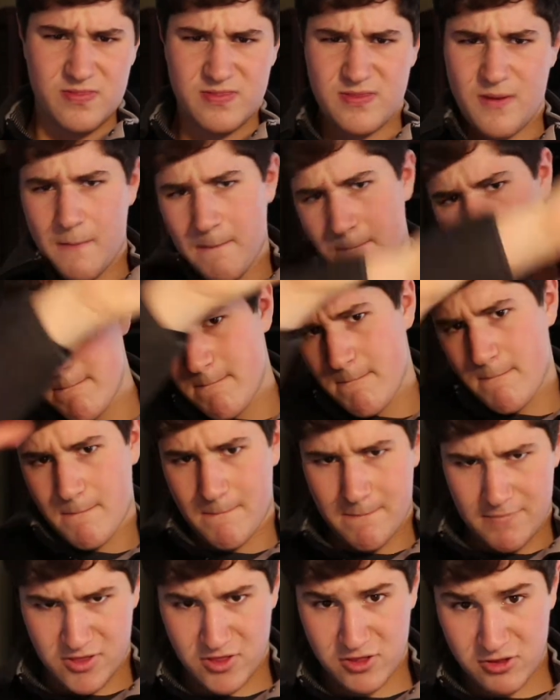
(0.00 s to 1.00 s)
the
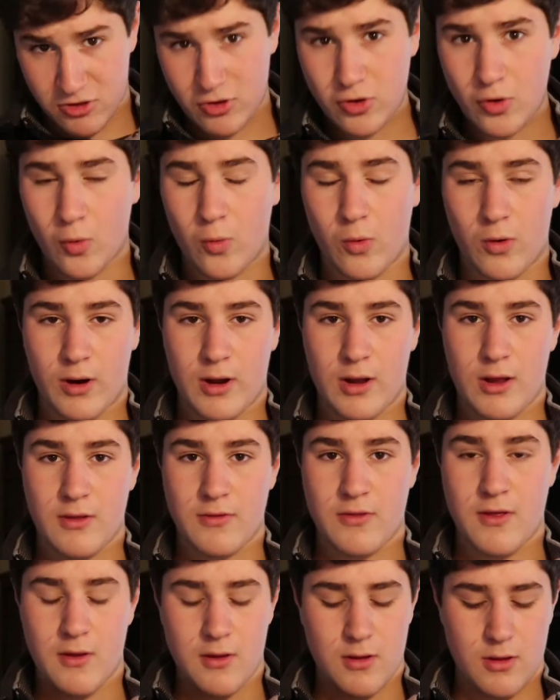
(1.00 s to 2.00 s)
story.
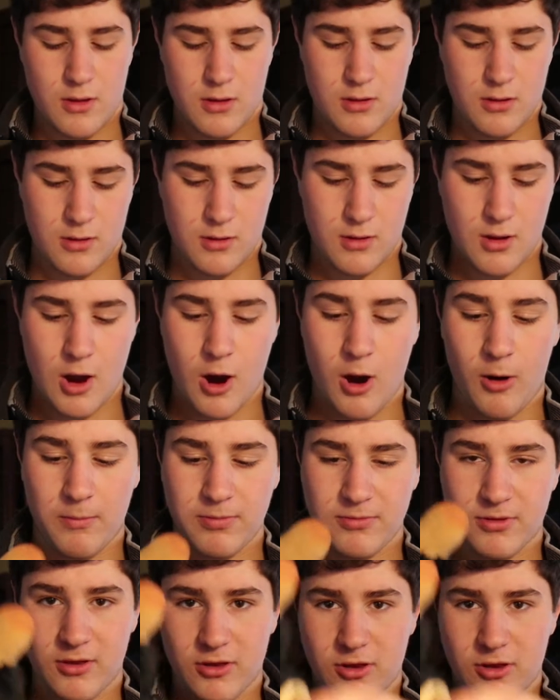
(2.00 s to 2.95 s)
They helped the